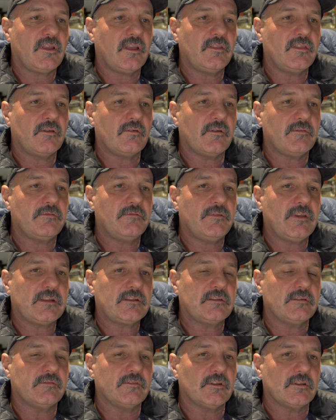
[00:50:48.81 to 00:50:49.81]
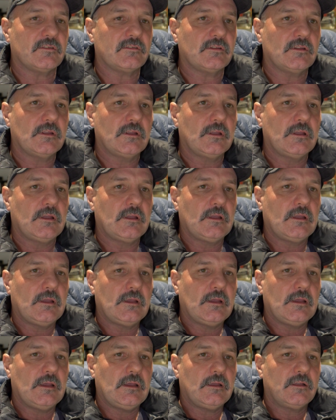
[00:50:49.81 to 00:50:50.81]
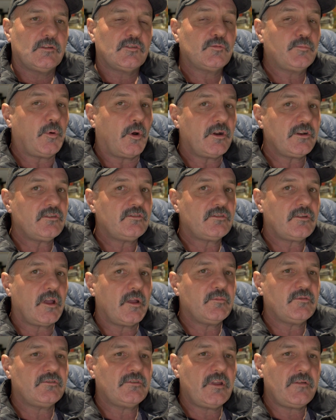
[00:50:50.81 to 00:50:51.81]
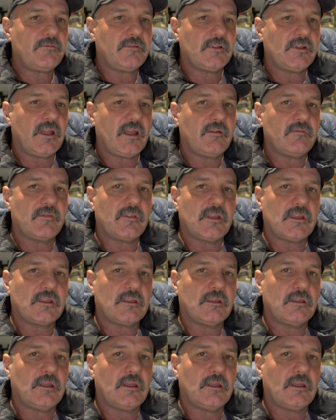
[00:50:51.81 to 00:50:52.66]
and their effectiveness. Spotting scopes definitely have their